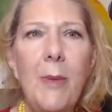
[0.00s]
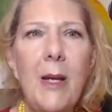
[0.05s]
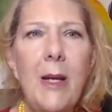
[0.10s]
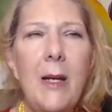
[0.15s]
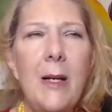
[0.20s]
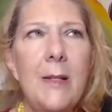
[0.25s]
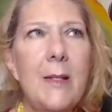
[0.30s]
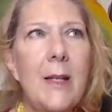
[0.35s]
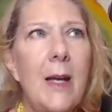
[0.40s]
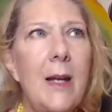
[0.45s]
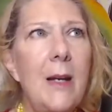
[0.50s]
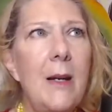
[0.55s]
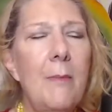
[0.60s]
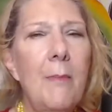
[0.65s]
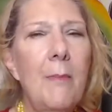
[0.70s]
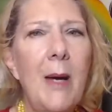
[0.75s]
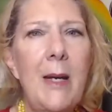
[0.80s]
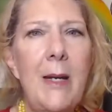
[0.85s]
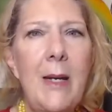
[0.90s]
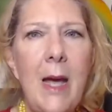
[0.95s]
because
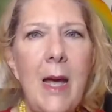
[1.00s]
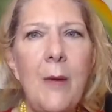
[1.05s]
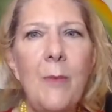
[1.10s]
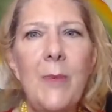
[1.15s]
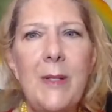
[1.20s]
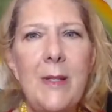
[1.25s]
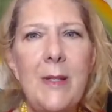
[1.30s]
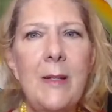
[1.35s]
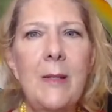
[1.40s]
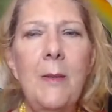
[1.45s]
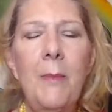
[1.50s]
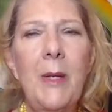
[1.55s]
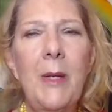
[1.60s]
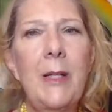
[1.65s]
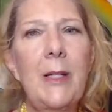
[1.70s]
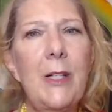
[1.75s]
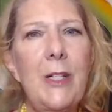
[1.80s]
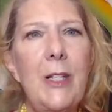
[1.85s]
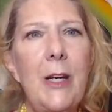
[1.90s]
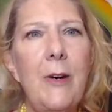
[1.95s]
my dad was in the
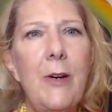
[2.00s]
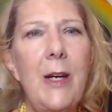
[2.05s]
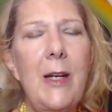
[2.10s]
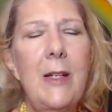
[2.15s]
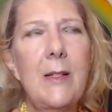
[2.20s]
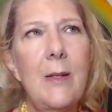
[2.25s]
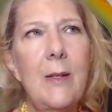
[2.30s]
military.